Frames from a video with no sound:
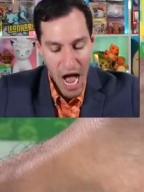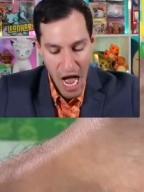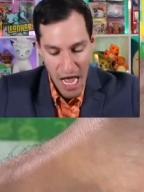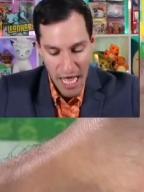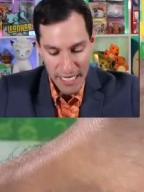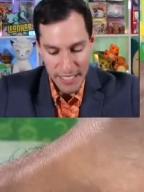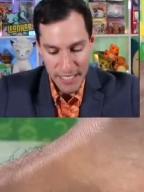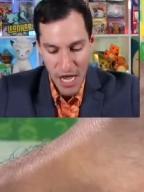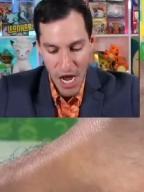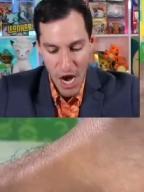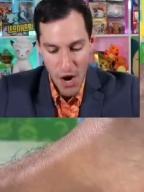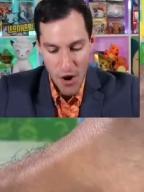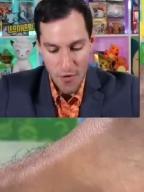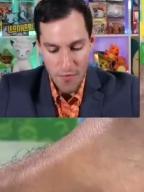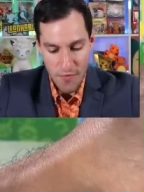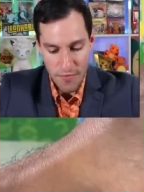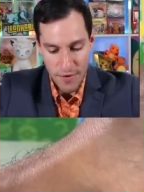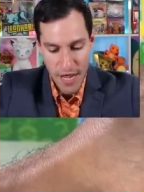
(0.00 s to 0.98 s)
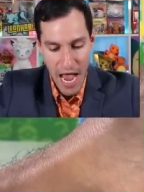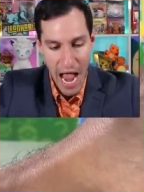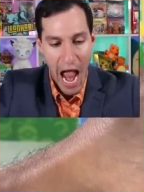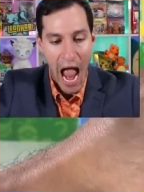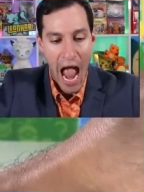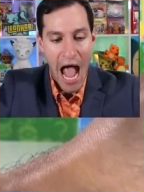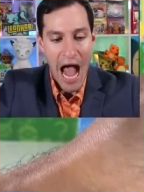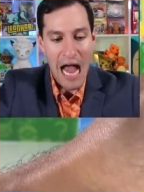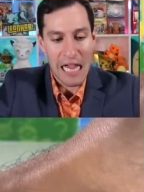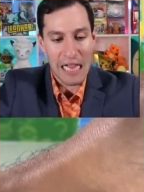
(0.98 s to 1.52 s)
Unknown,
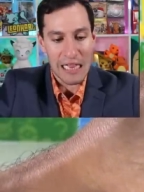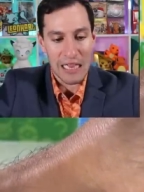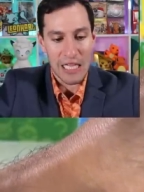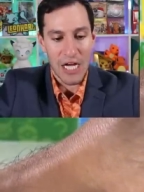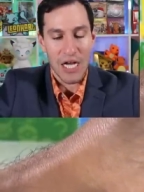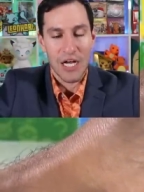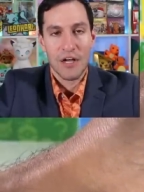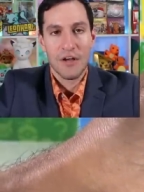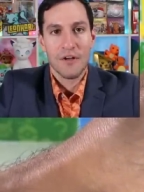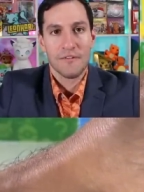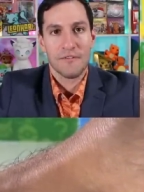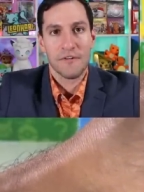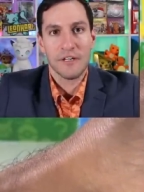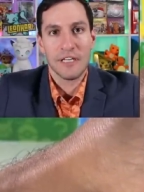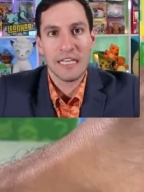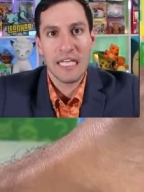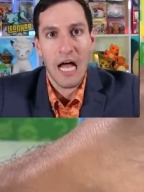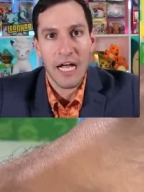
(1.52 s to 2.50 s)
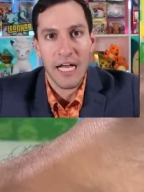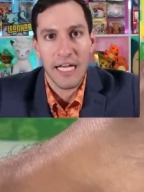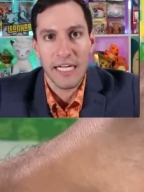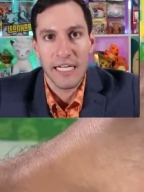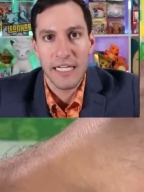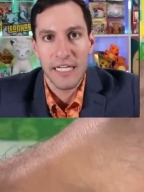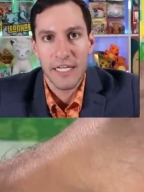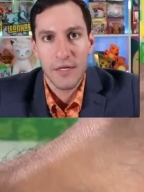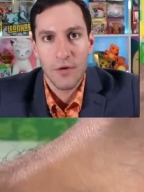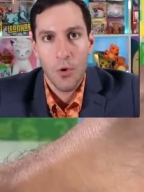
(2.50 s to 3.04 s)
L for
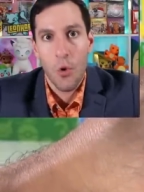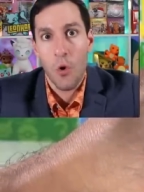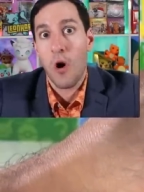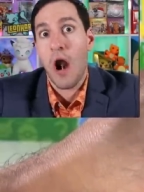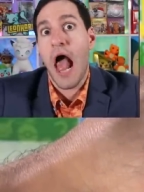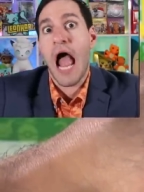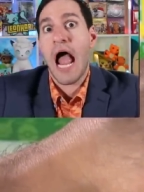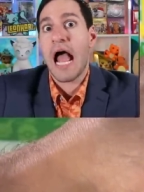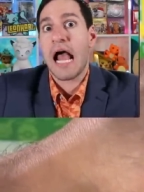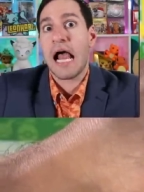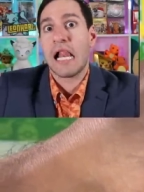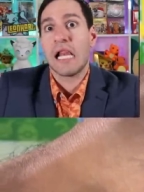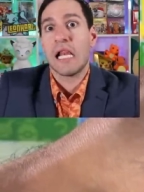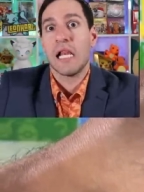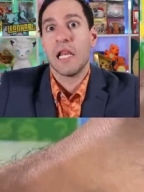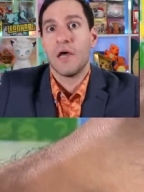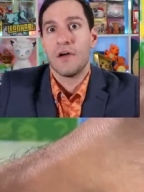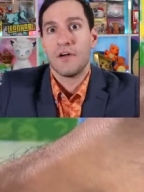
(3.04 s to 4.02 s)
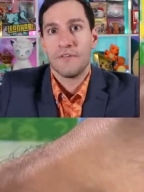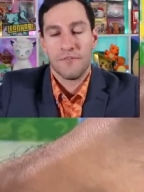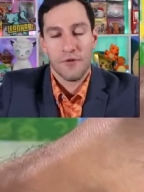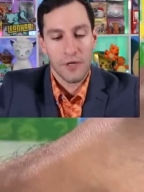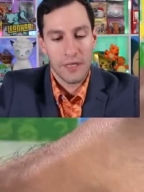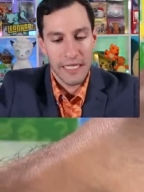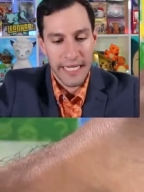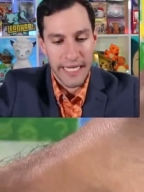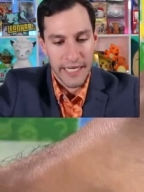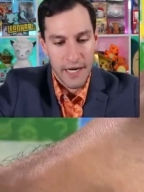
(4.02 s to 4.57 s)
Lucky, or L for
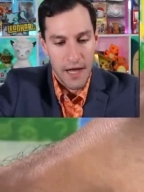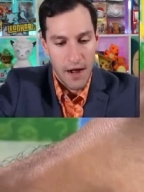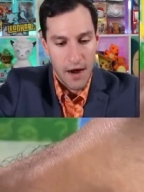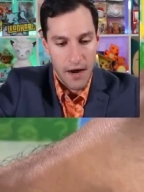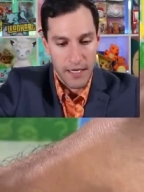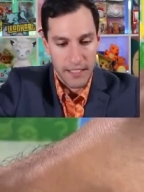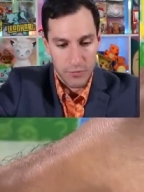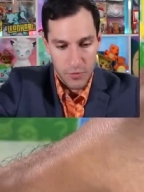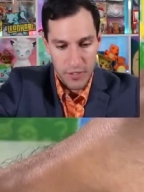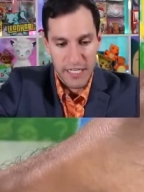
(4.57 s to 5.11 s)
Leonhart.